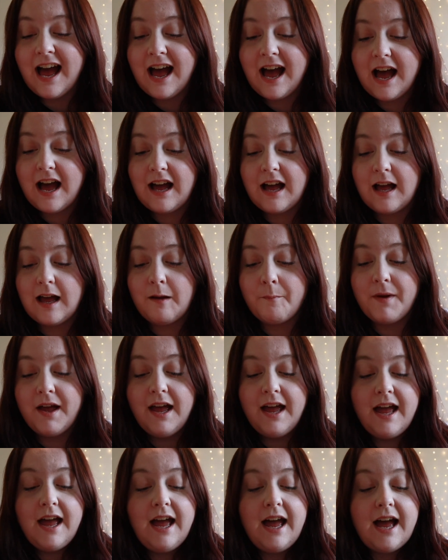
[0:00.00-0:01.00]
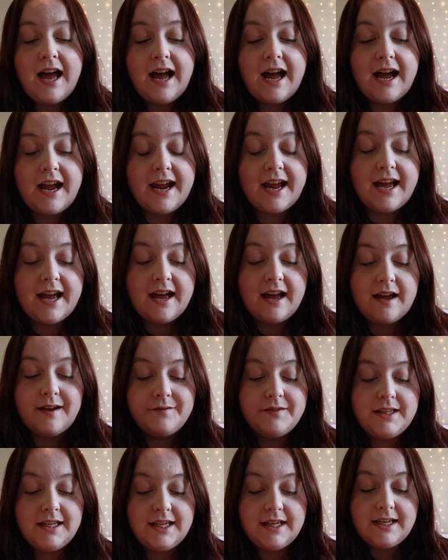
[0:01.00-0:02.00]
I
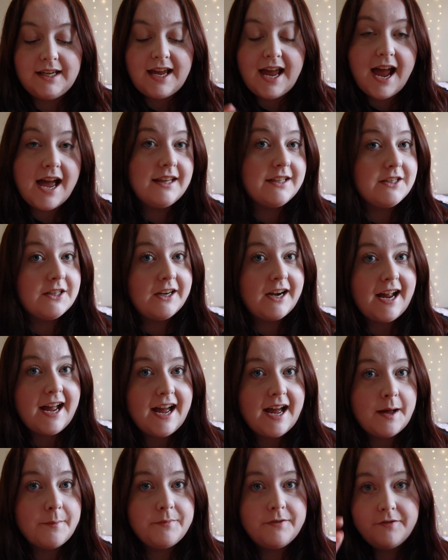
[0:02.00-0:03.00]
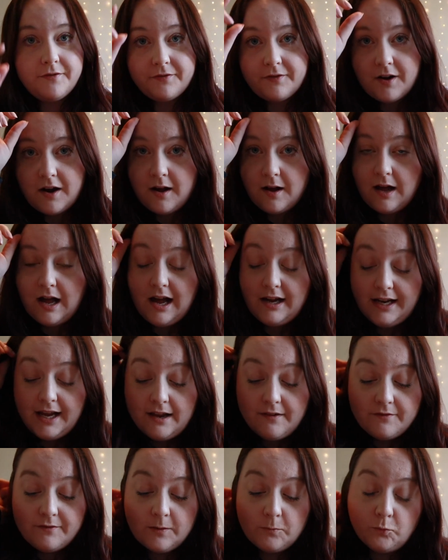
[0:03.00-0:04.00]
have the calendar app from
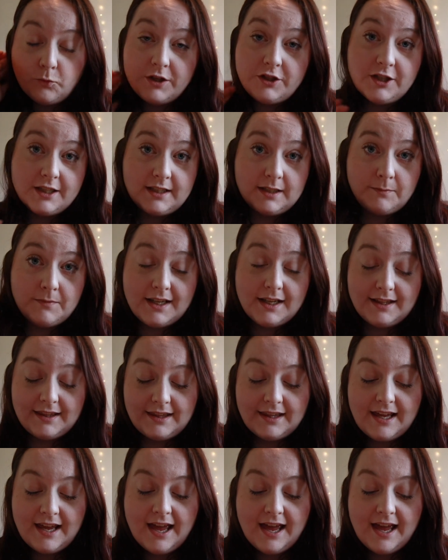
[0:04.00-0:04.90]
Widgetsmith.